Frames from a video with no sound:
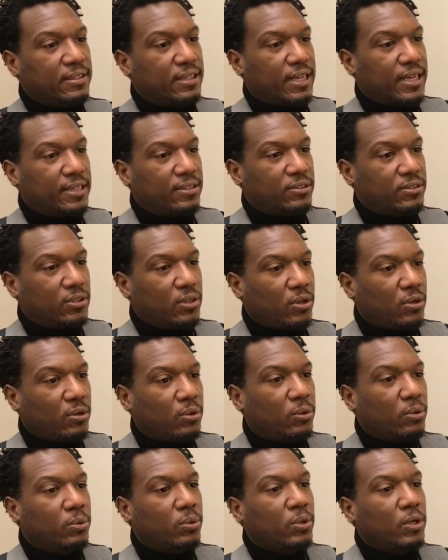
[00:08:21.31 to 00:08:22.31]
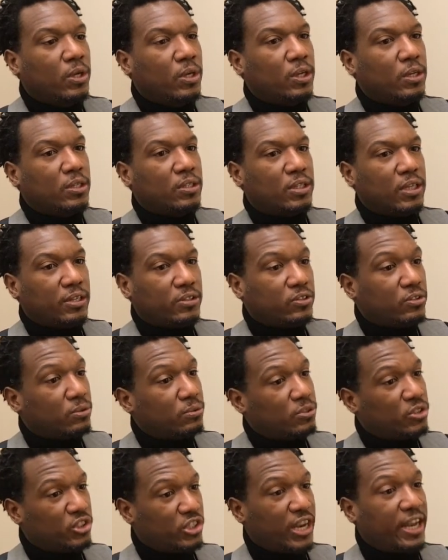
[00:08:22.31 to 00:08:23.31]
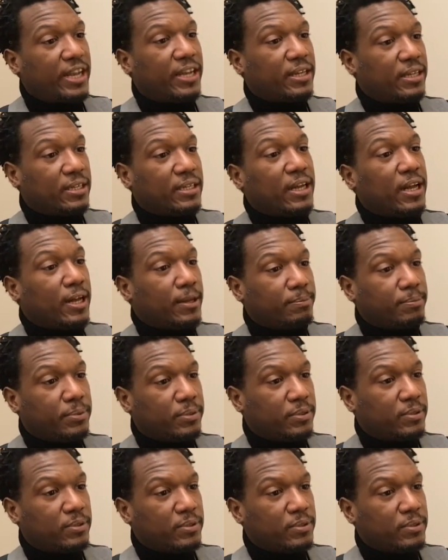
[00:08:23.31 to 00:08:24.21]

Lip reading: and so things are shaken up,